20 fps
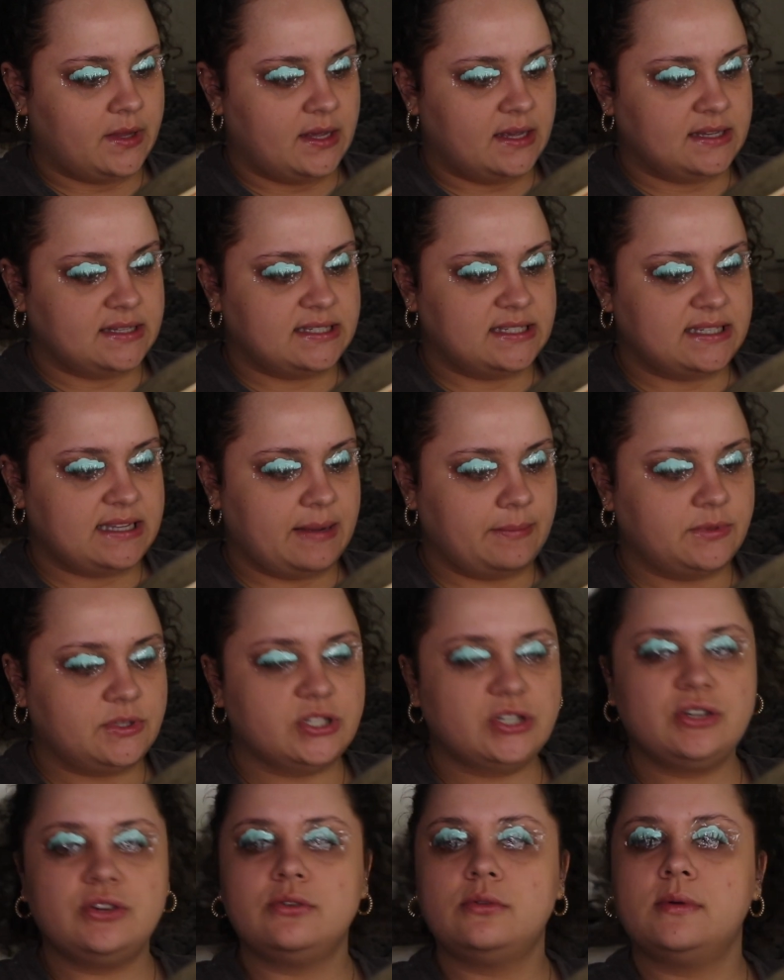Step
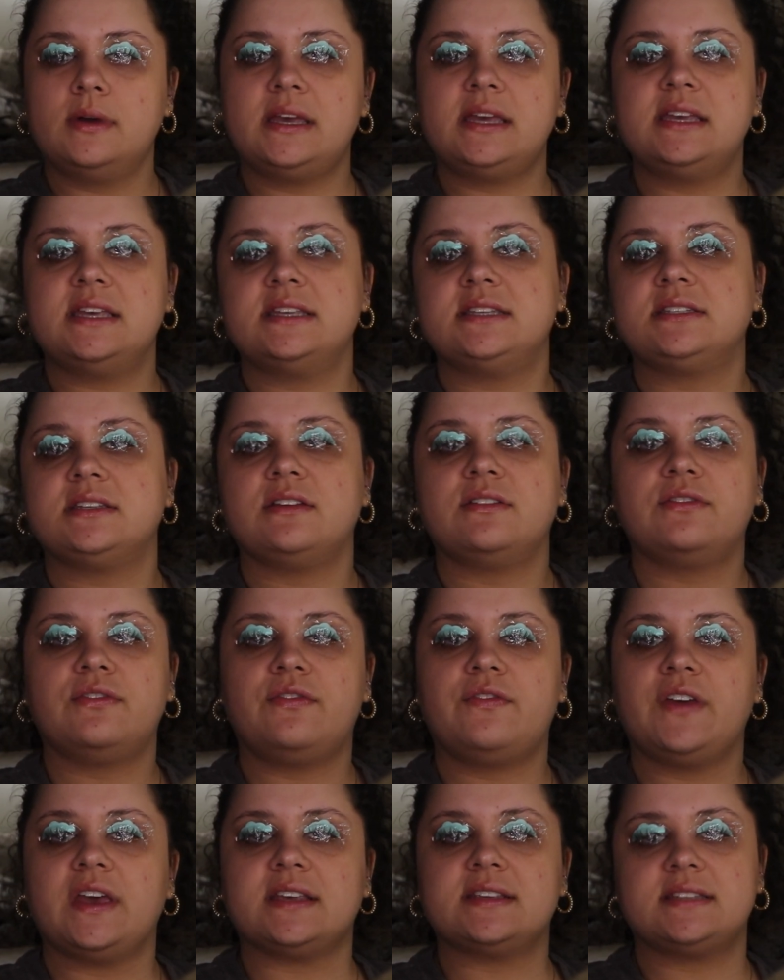2 is
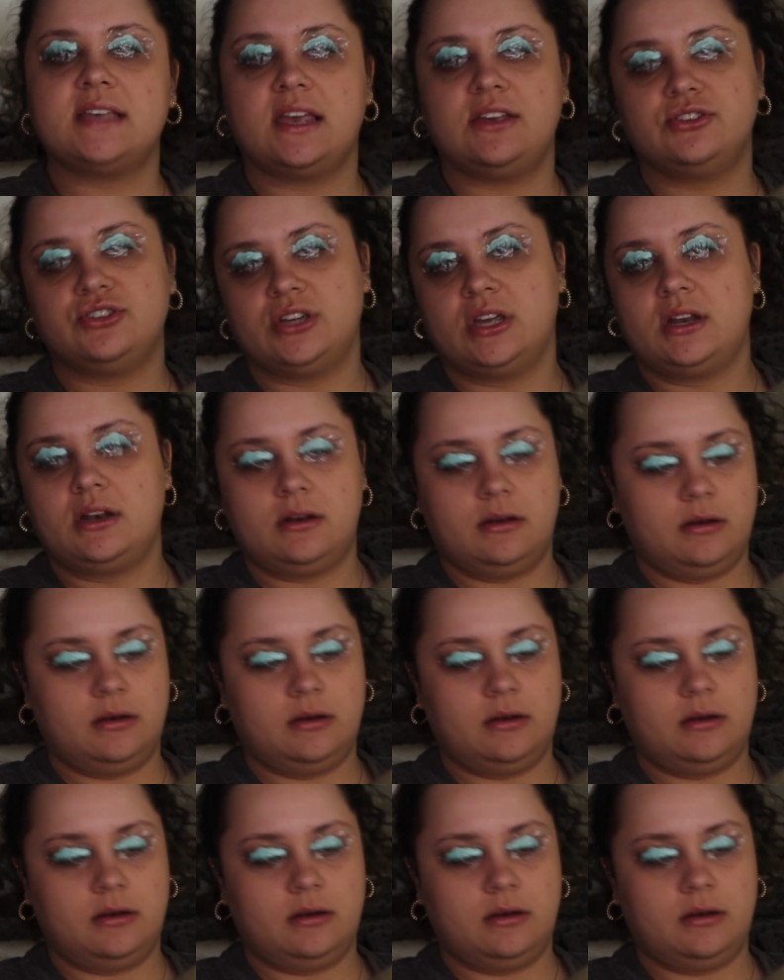fixation.